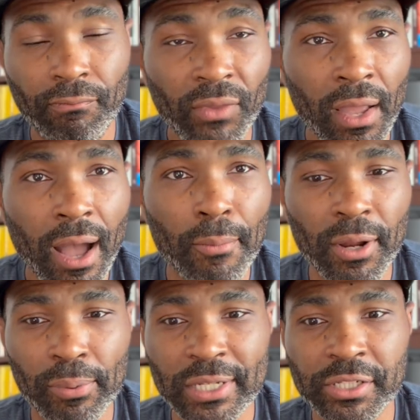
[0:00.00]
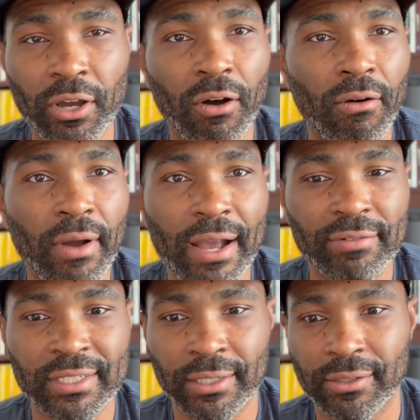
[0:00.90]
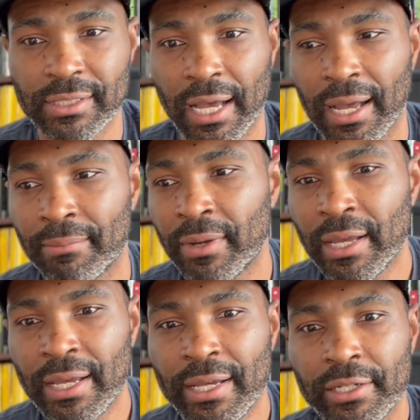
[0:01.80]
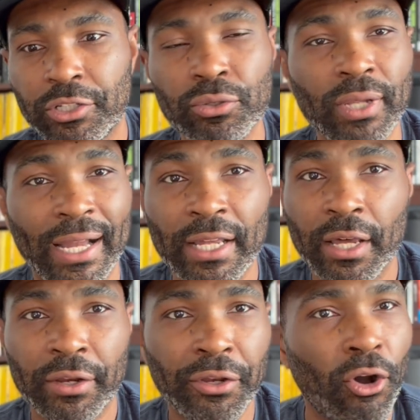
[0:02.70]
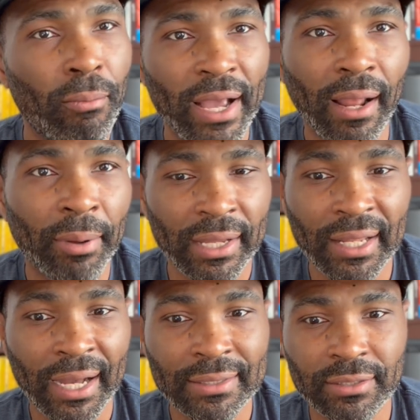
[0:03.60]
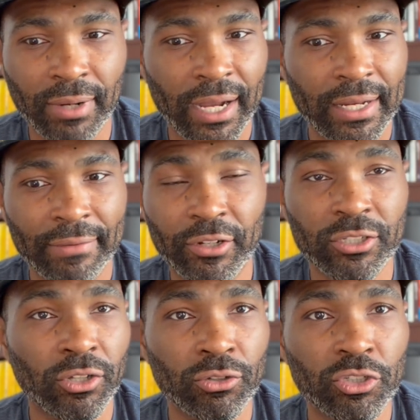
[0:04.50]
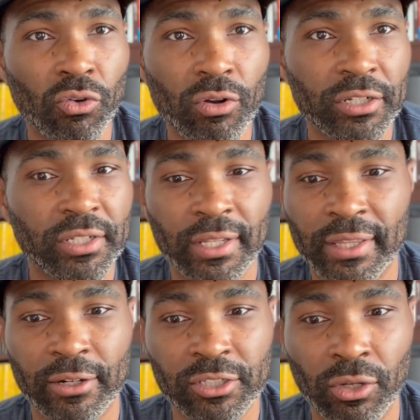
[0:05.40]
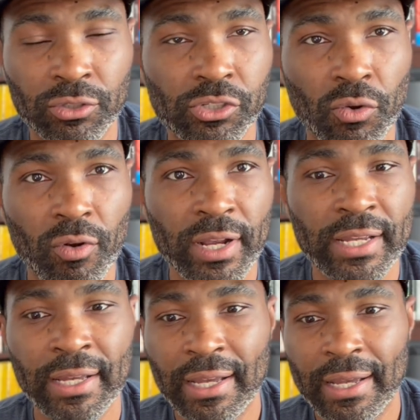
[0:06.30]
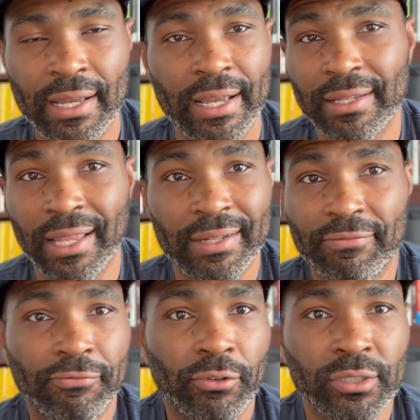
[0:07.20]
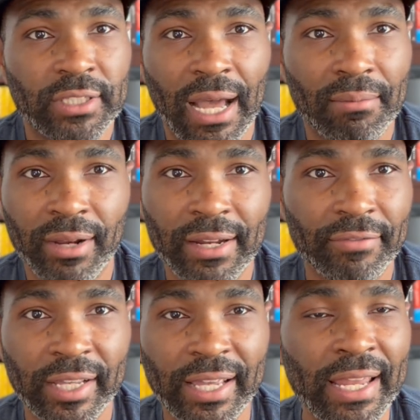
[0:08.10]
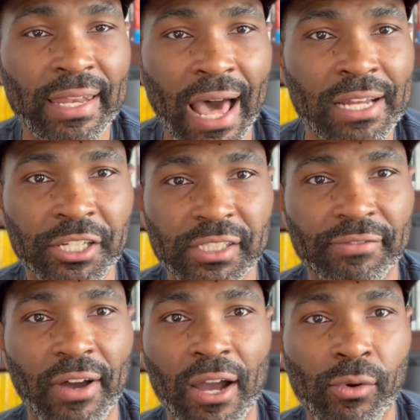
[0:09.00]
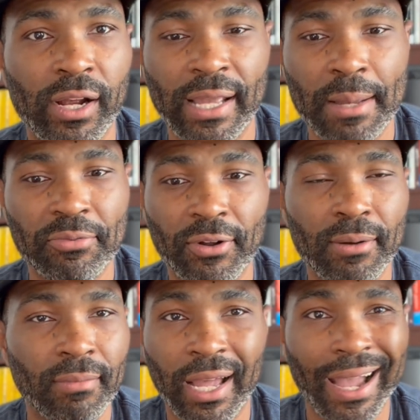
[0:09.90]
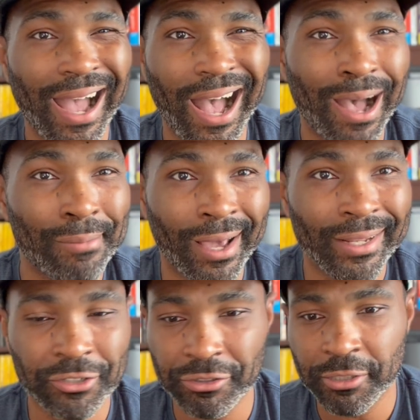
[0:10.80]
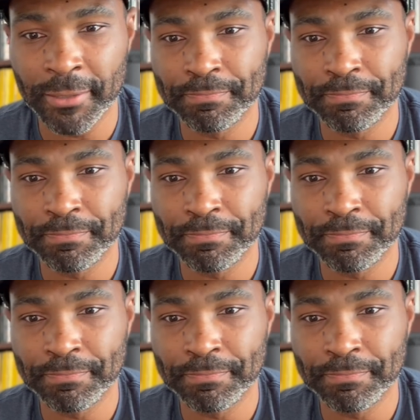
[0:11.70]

I'm going to press go every single time. Two, like no made up headlines, right? If there's no source, there's no story, and like full stop, right? If it cannot justify where it came from, like I'm not interested.